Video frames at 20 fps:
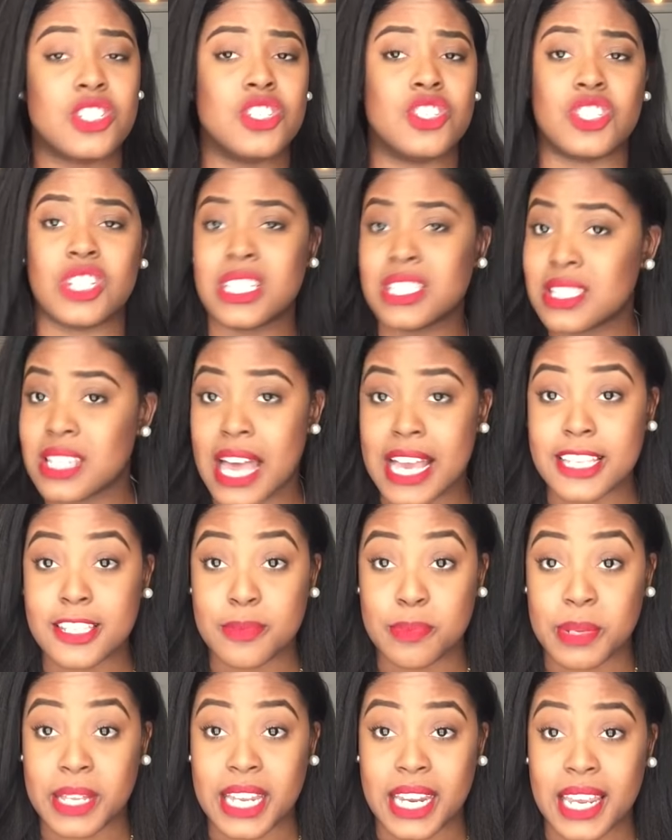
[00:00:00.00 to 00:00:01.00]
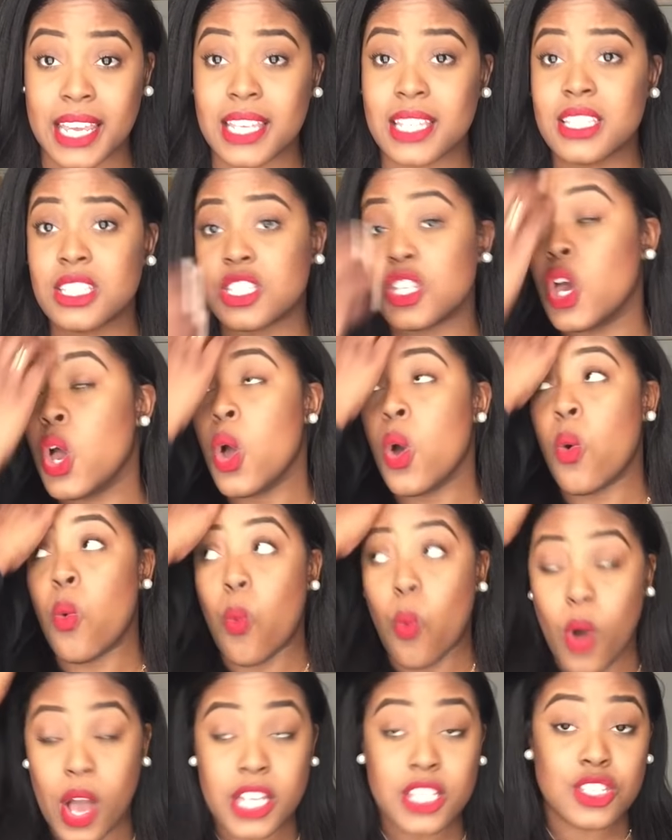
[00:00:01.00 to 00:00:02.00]
Just like split ends,
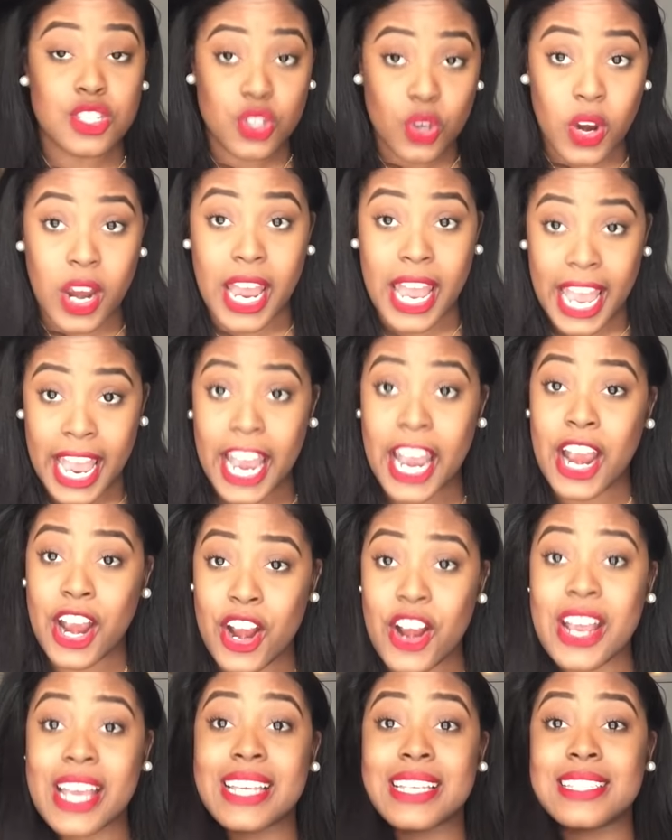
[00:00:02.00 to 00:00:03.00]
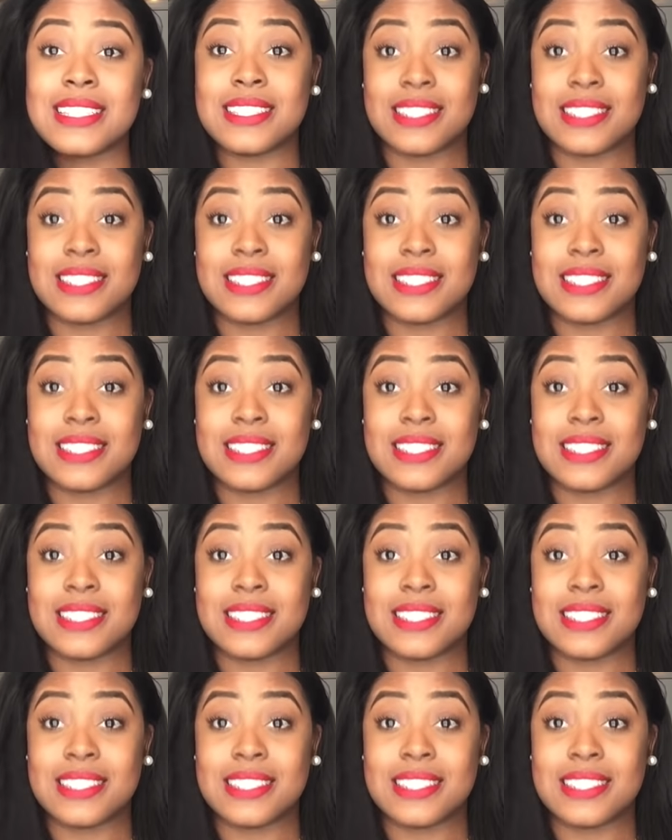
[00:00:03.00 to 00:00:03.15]
once your hair is